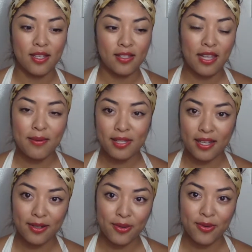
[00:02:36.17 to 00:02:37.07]
So that was
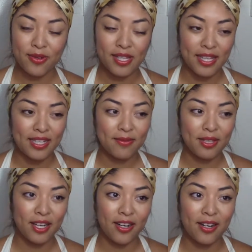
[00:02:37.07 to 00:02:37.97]
kind of cool. Like it didn't
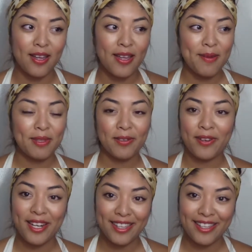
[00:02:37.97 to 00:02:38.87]
really hurt. But the
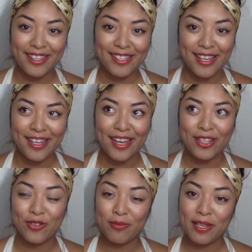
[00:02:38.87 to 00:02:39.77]
funny thing is that I
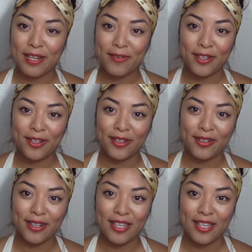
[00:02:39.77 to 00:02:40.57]
told my nephew to